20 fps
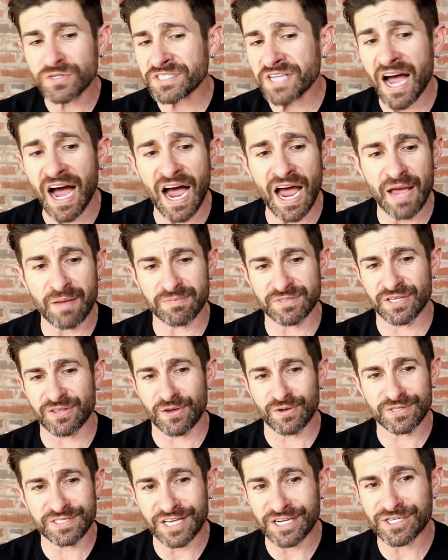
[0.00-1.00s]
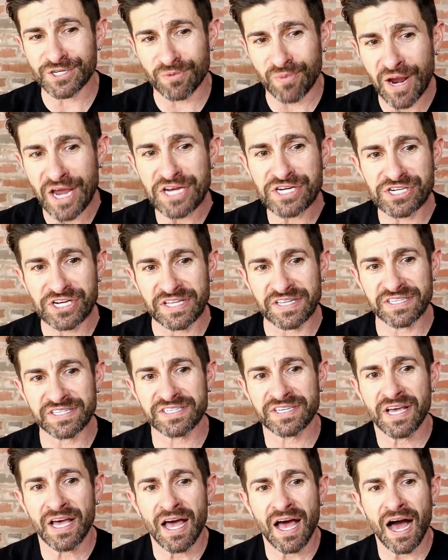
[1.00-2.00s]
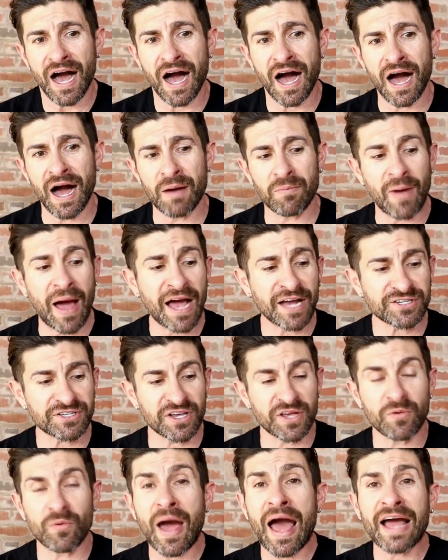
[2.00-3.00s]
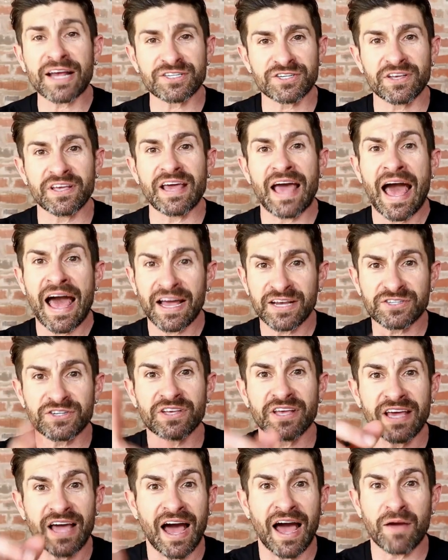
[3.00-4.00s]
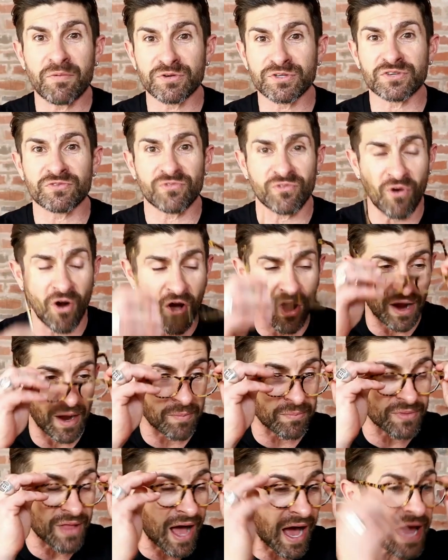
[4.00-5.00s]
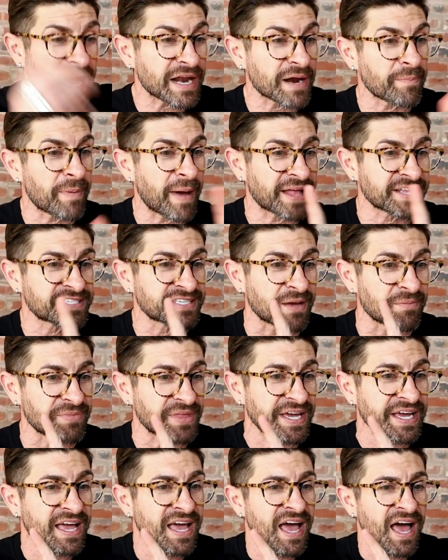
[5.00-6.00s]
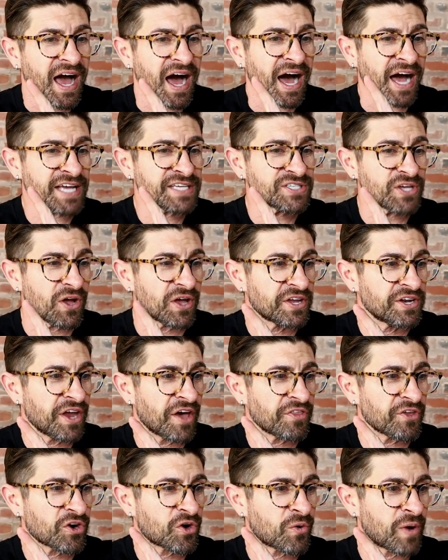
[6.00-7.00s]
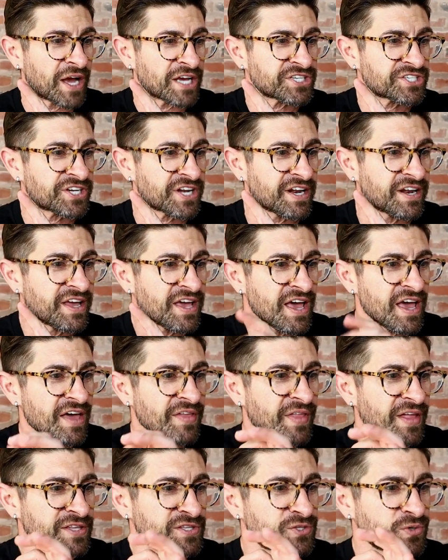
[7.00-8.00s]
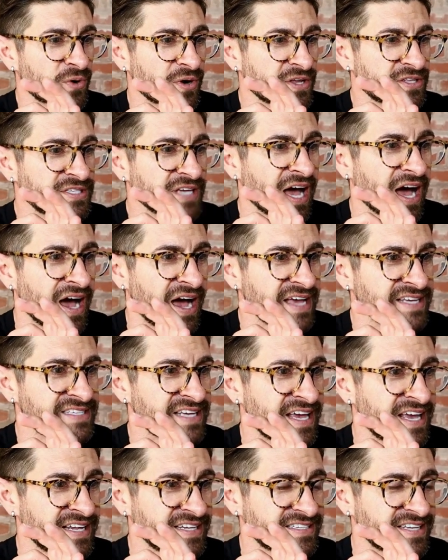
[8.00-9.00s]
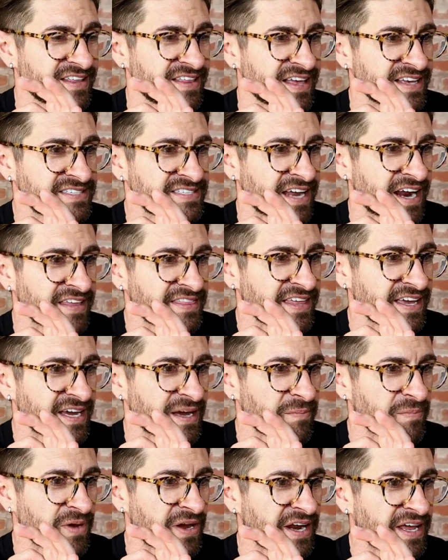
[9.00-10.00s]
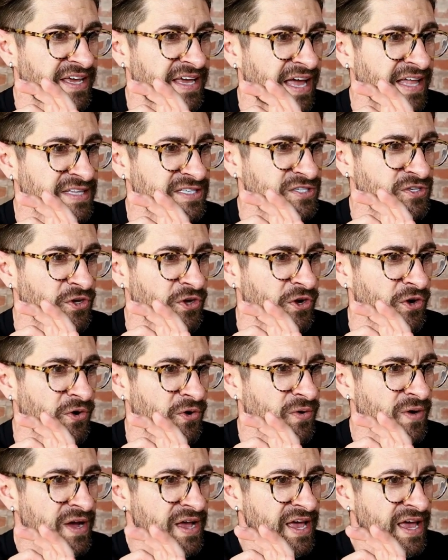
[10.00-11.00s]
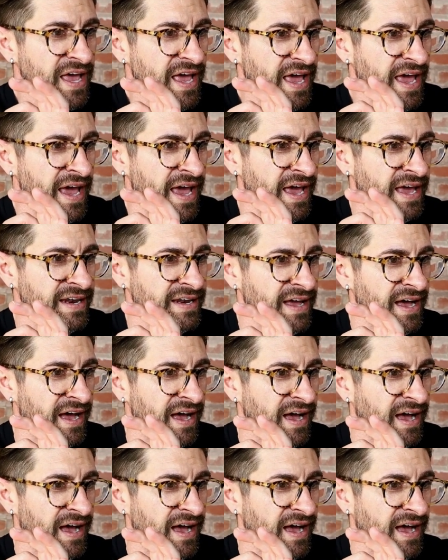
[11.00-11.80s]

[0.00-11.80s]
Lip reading: times and those situations. Actually, I was wrong. I'm lying about something. I saw another question that sort of ties into this that I think I'm going to get to. And